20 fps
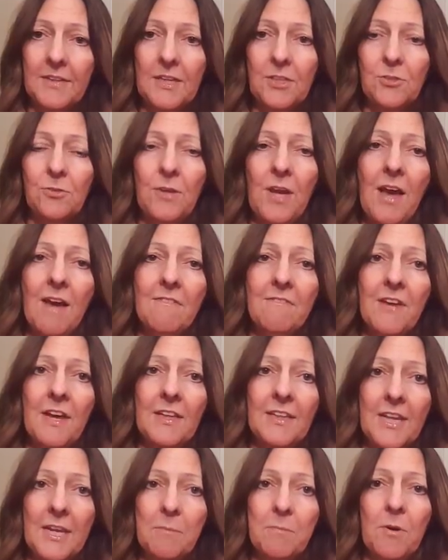They do have
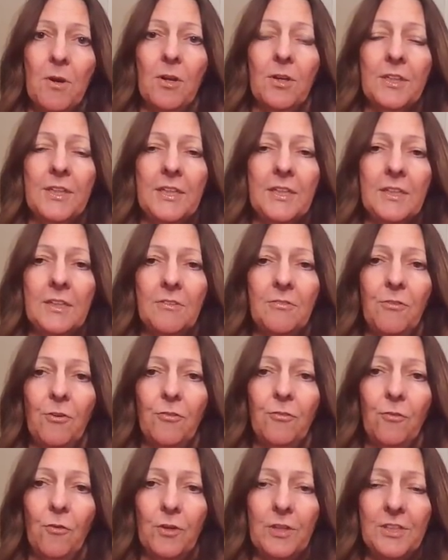valet parking for
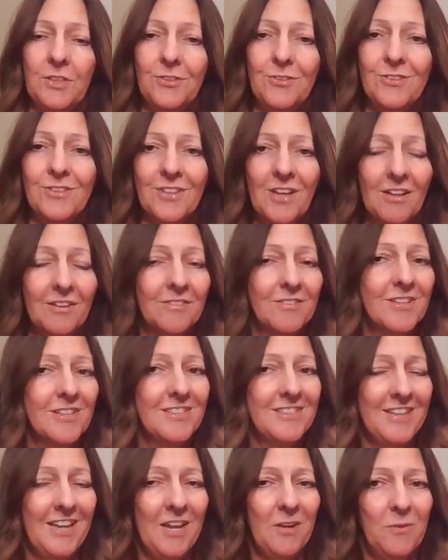$42 a
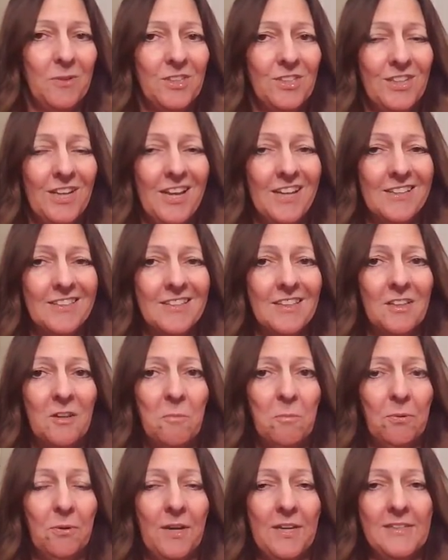day, which, yeah, it's a
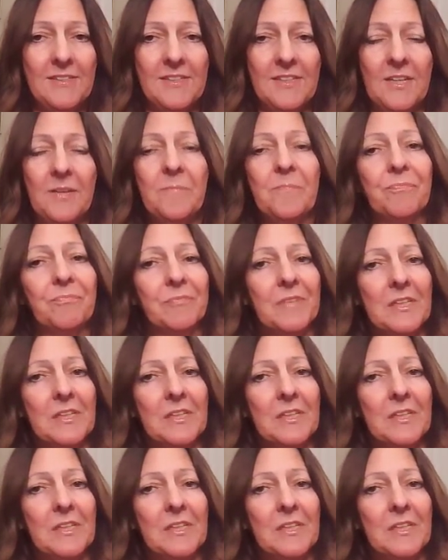little pricey.